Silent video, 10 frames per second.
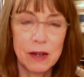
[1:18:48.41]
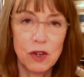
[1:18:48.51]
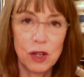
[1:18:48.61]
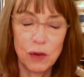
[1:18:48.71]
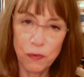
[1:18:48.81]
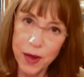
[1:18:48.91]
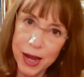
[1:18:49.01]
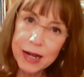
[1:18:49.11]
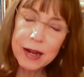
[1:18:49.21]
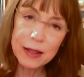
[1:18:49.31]
just
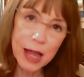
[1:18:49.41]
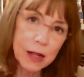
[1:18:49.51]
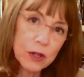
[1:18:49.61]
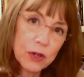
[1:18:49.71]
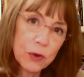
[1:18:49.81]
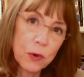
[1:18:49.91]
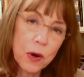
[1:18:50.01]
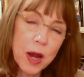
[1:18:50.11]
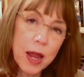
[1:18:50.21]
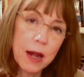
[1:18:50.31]
finding that
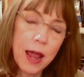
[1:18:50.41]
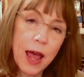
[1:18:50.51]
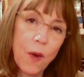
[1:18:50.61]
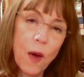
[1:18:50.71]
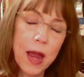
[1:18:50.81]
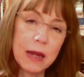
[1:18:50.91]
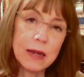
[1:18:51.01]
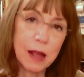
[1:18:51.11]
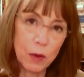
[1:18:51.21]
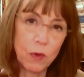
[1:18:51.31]
story and how I
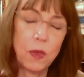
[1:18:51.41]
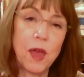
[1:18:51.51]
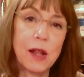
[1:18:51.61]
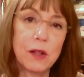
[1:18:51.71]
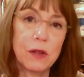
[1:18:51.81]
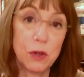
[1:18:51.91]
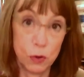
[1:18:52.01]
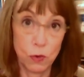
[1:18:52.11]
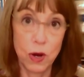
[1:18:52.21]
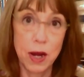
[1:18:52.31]
dealt with that
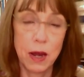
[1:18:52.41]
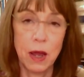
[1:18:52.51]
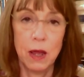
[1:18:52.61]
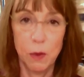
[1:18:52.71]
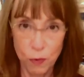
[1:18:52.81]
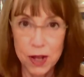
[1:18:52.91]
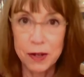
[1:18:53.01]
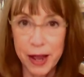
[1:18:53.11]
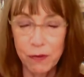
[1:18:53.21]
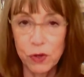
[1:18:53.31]
story, the real
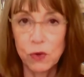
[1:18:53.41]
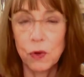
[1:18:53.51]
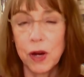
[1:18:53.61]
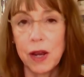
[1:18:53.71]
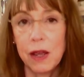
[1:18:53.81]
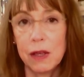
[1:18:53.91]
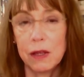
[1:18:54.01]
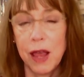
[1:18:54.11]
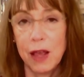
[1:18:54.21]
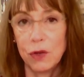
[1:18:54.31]
life story, is
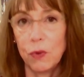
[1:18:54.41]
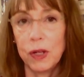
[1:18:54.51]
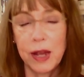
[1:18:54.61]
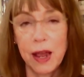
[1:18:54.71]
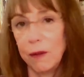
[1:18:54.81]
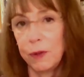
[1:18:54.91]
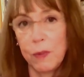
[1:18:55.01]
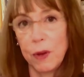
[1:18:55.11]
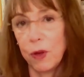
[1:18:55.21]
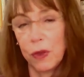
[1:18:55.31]
has really helped
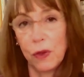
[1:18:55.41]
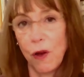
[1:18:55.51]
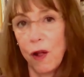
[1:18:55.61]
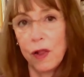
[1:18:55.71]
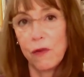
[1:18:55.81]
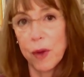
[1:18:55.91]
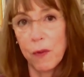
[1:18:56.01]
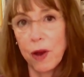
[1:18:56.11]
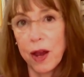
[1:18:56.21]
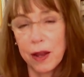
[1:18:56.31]
me with all of my
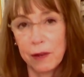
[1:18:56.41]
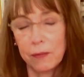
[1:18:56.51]
writing.